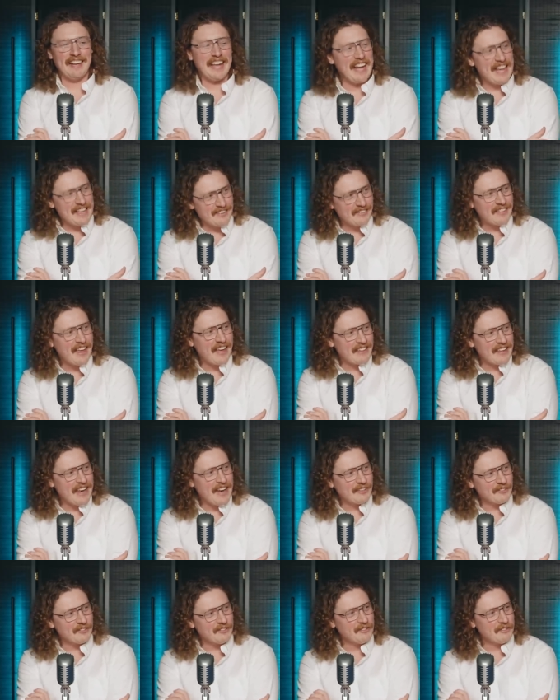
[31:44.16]
is that the
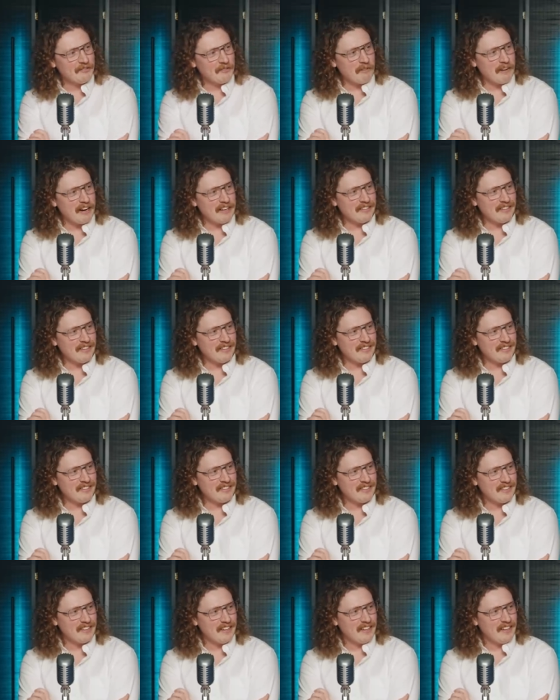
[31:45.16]
actions of a
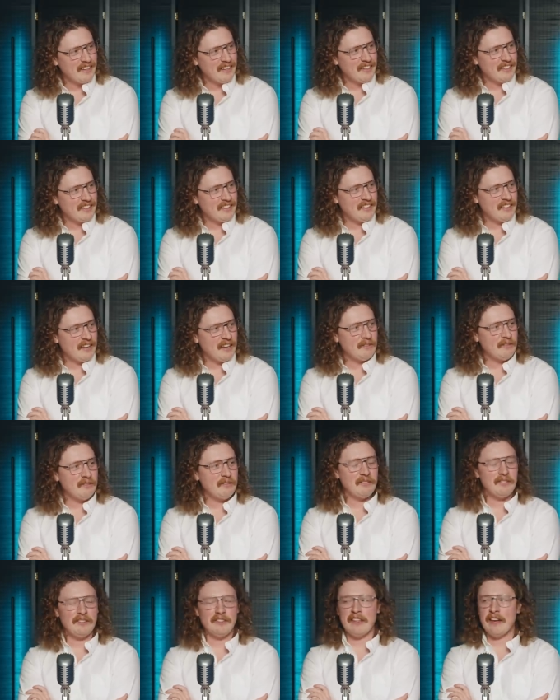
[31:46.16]
racist? Yeah, yeah, You know,
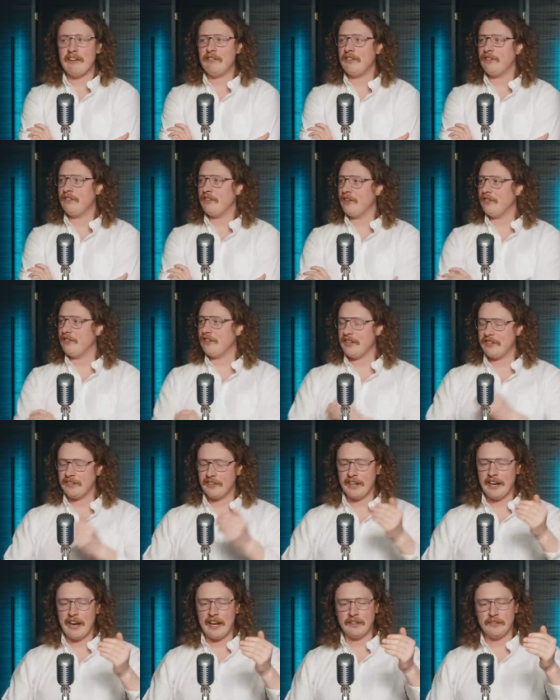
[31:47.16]
there is this
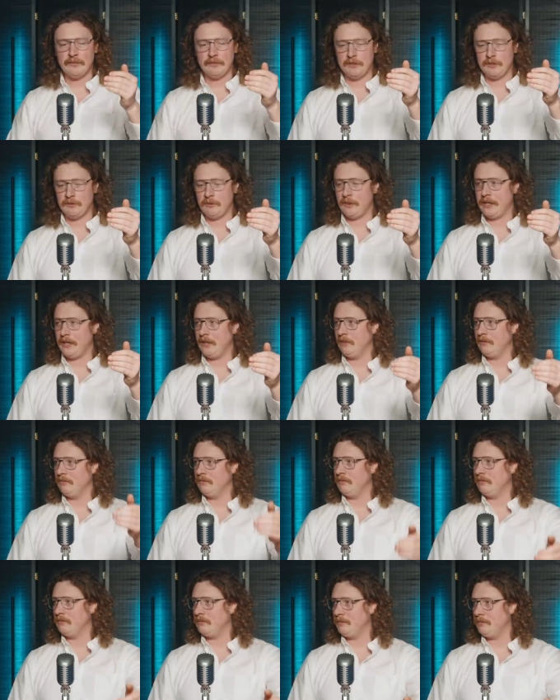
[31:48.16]
disconnect
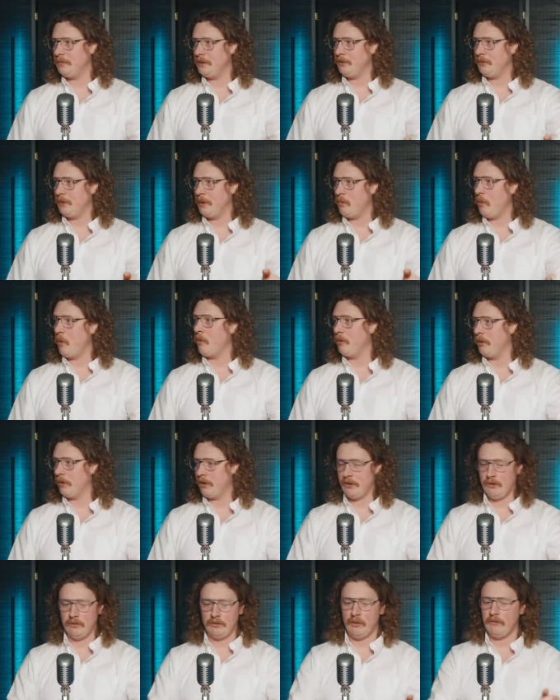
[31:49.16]
between between what we're
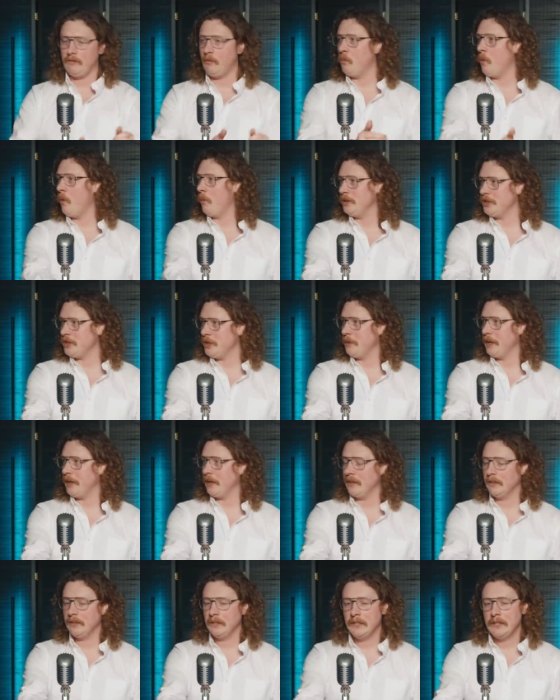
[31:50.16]
accused of and what we're
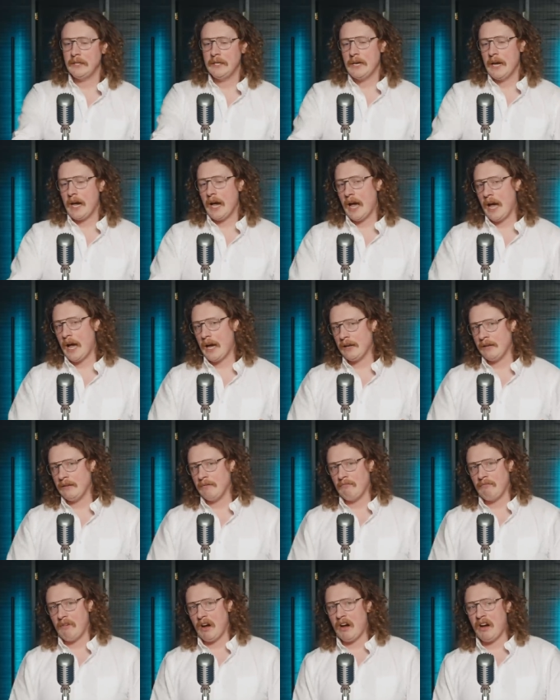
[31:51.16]
doing. Mm-hmm.
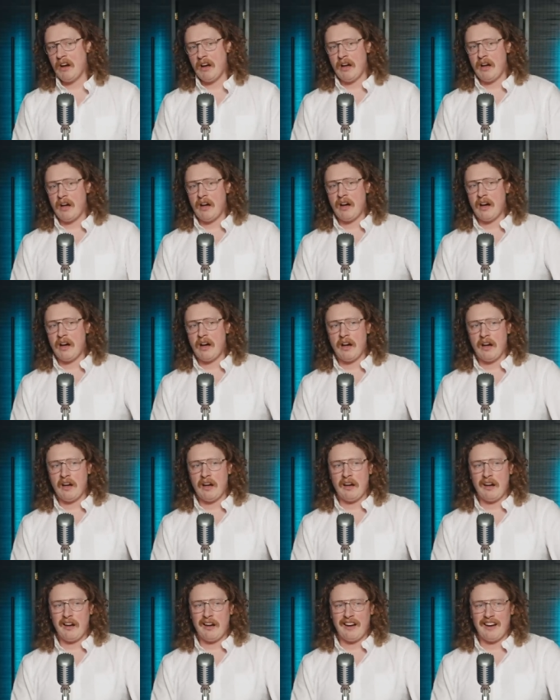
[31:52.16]
And
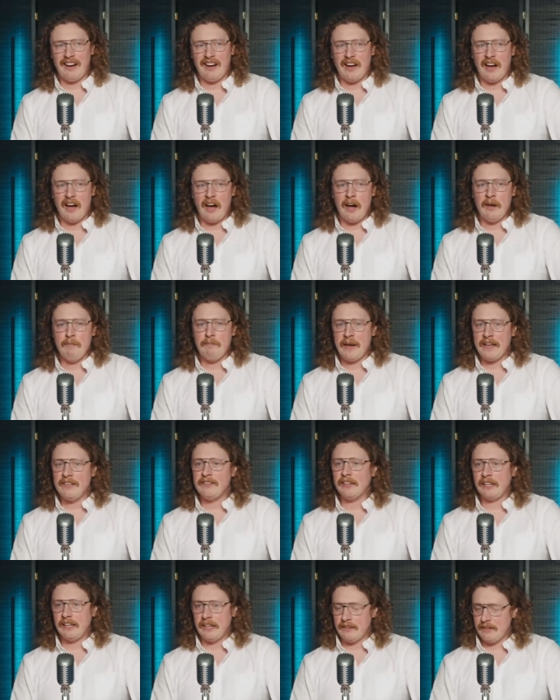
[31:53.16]
I,
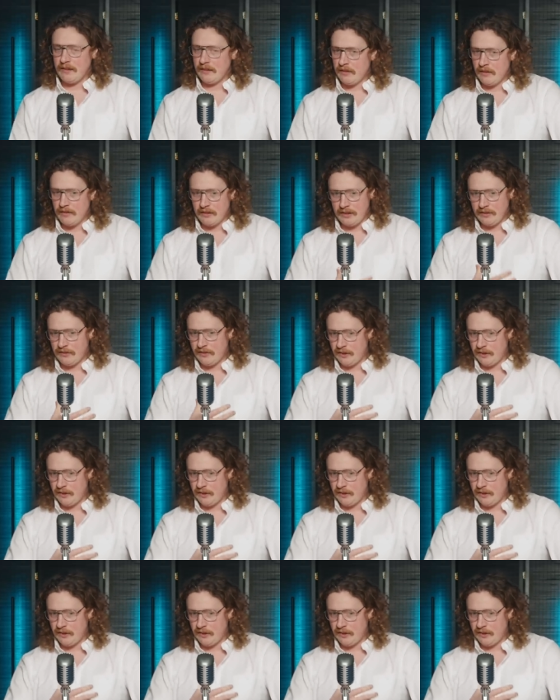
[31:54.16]
basically think that these